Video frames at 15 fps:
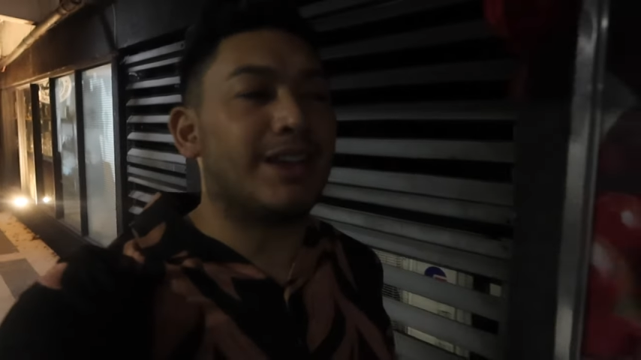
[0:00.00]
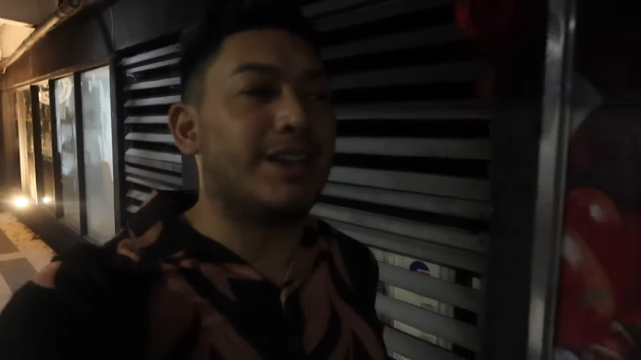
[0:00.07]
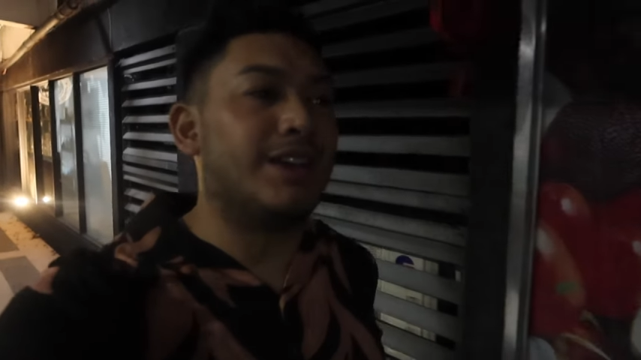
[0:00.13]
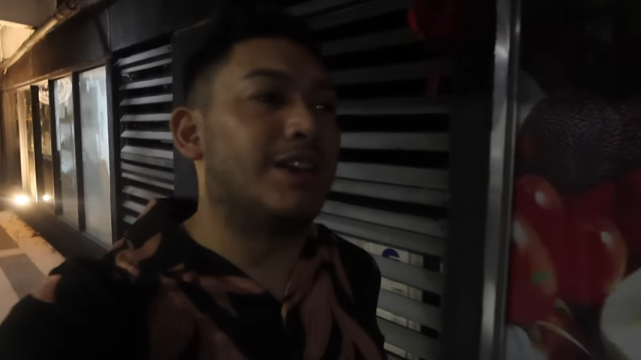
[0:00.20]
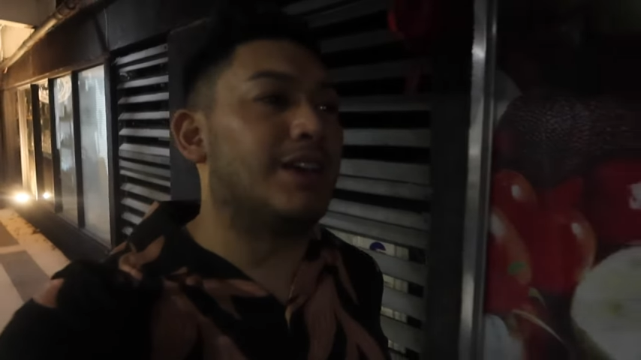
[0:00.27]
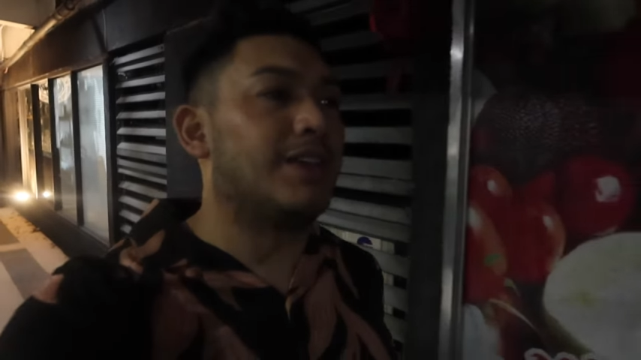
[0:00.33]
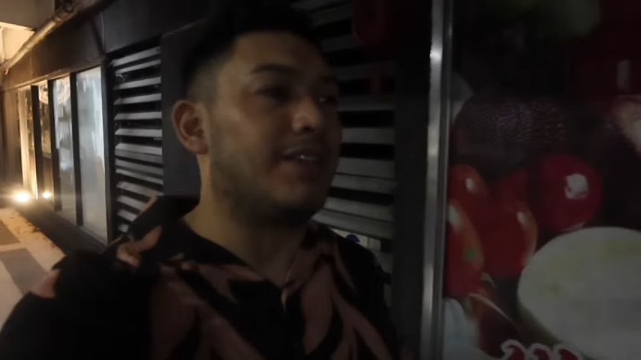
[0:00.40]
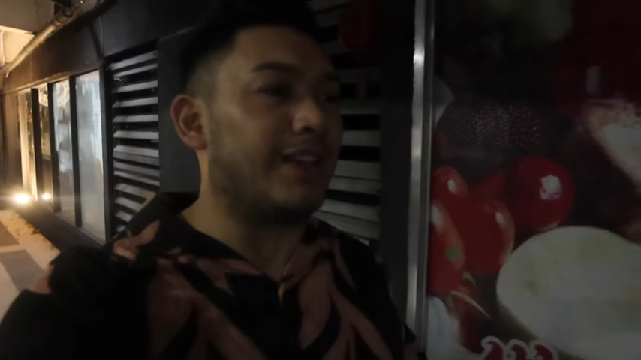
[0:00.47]

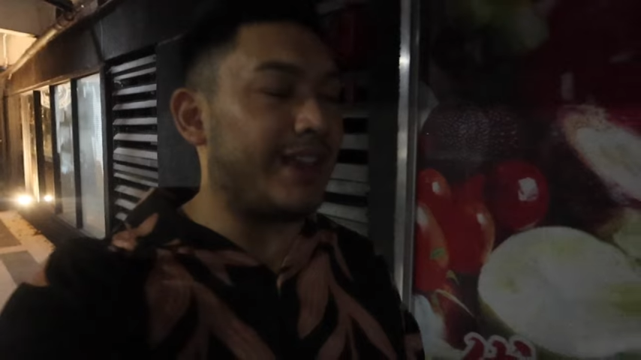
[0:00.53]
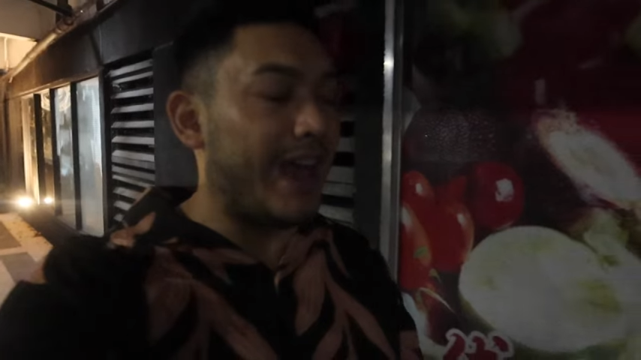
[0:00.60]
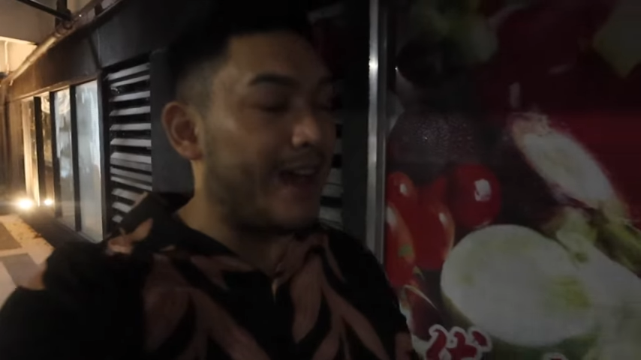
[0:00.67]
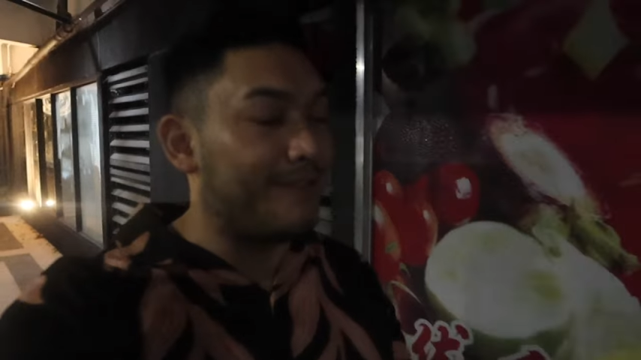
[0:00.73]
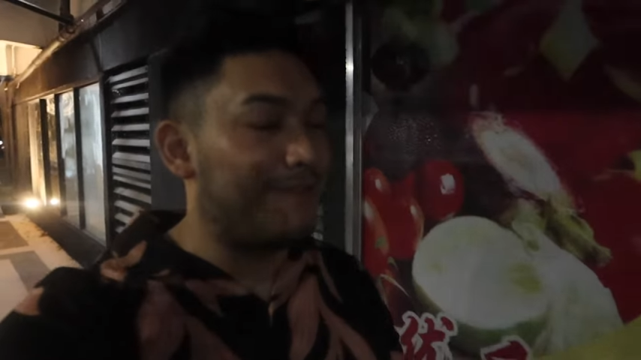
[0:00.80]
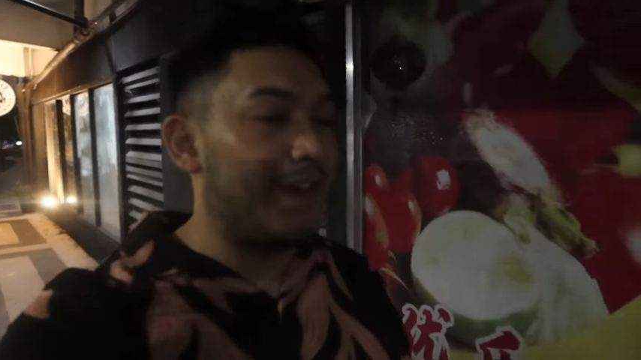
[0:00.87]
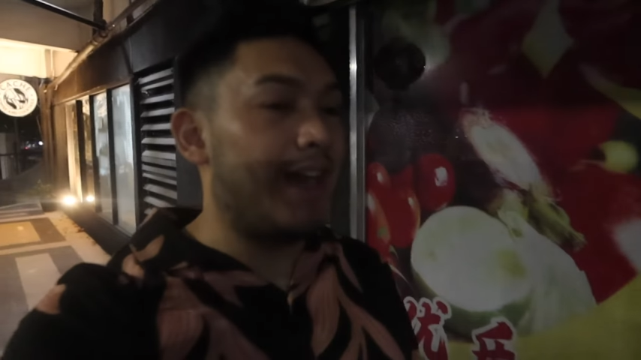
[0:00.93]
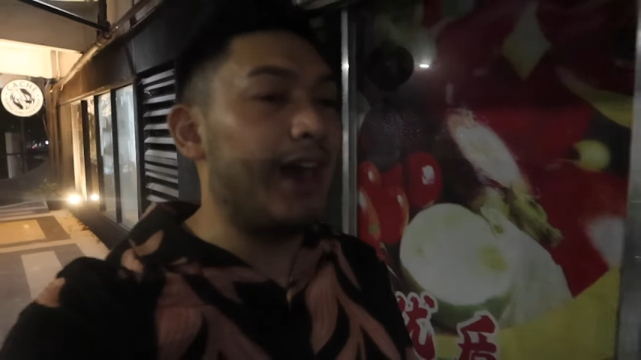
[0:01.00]
the
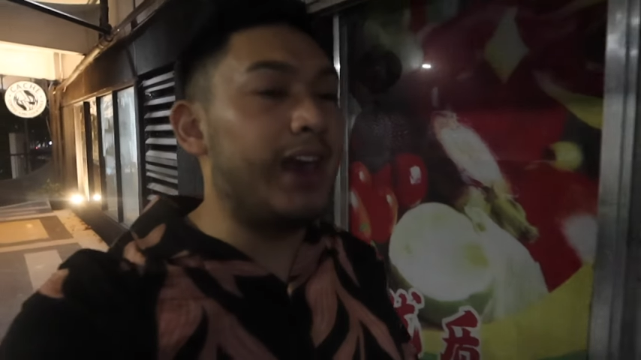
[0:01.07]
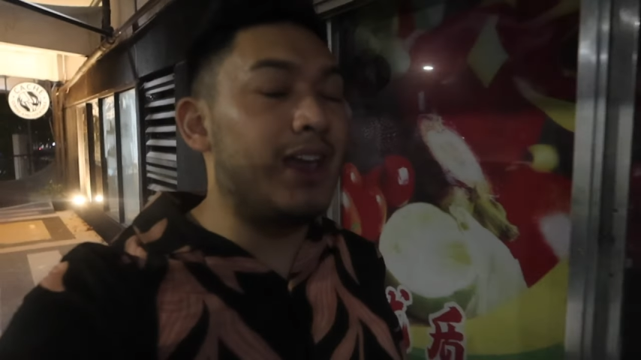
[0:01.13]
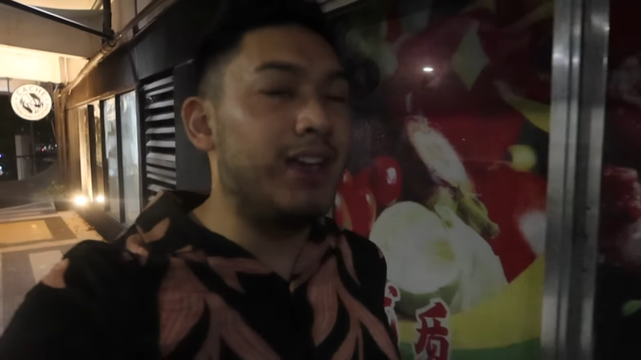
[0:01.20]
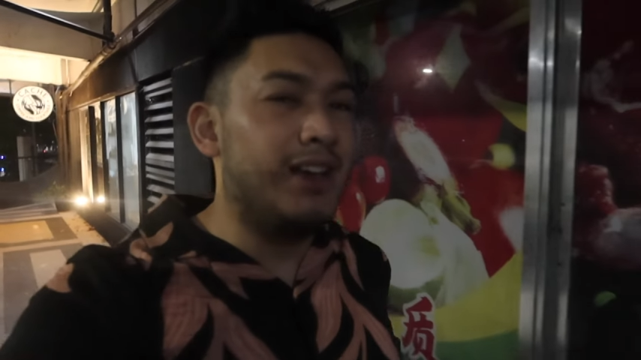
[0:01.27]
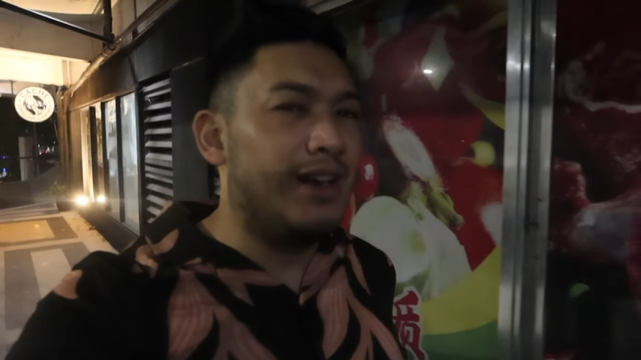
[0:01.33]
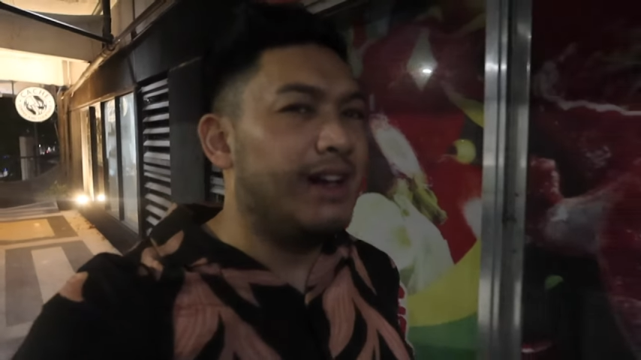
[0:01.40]
cafe.